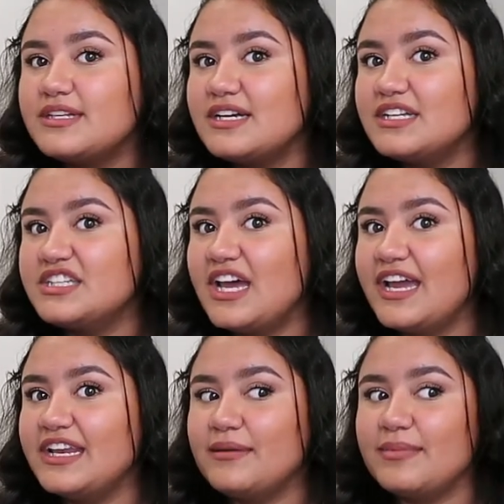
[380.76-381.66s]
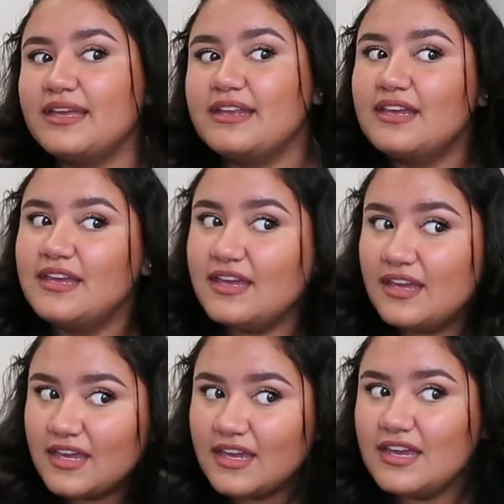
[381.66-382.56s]
a tiny bit,
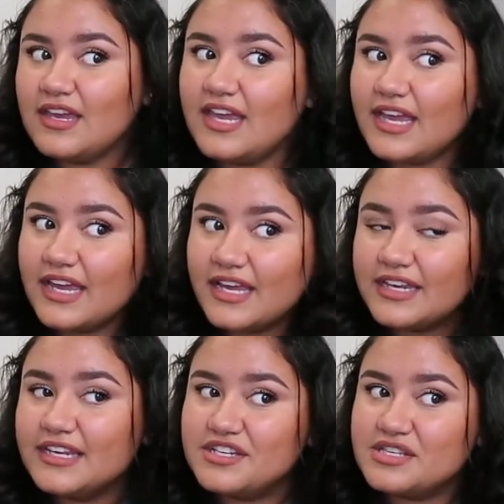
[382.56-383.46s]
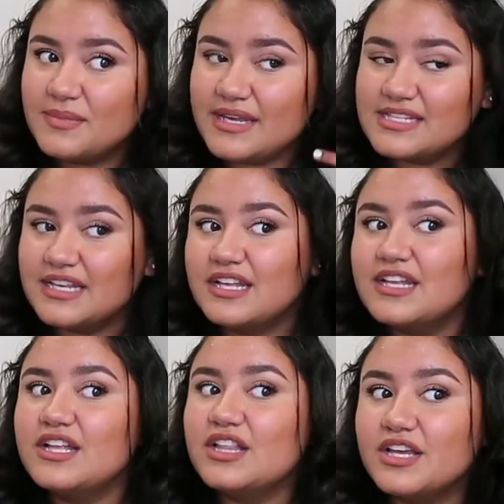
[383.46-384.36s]
and it just makes it
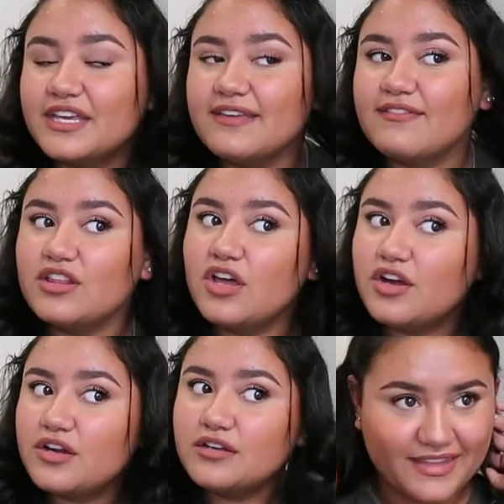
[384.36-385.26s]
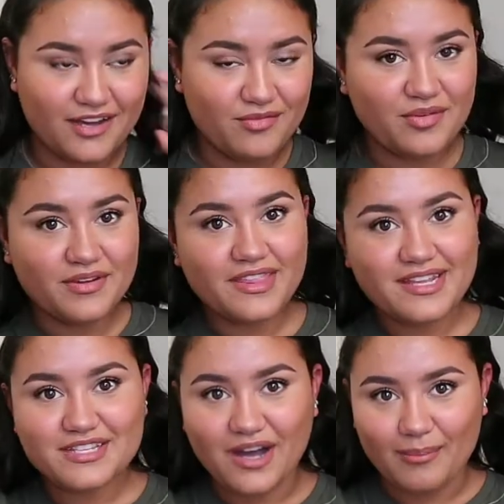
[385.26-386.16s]
look even longer. Now for
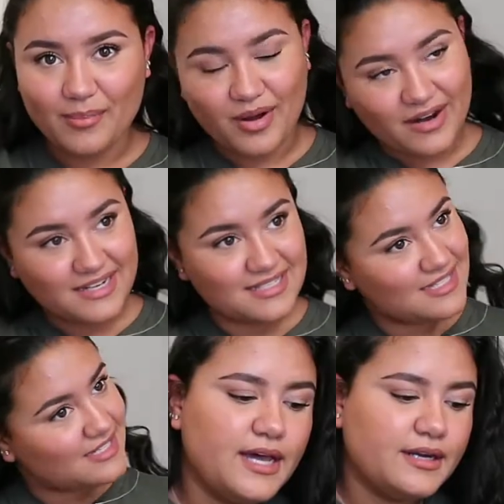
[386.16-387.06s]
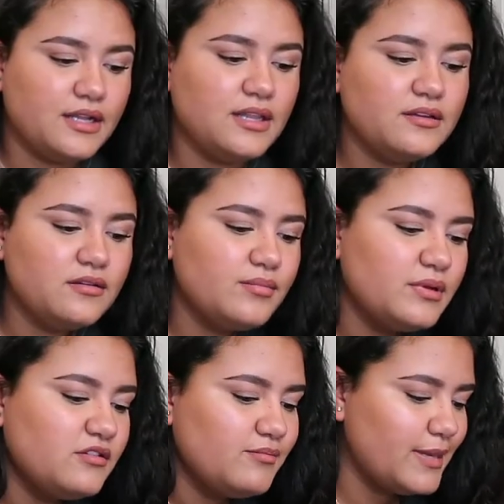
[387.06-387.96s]
the top part, add a little bit
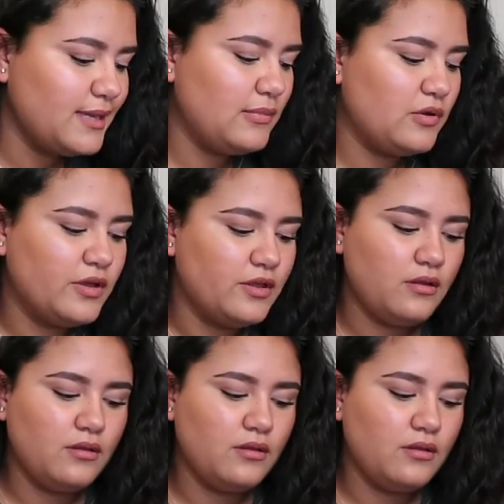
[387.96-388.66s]
of baby oil,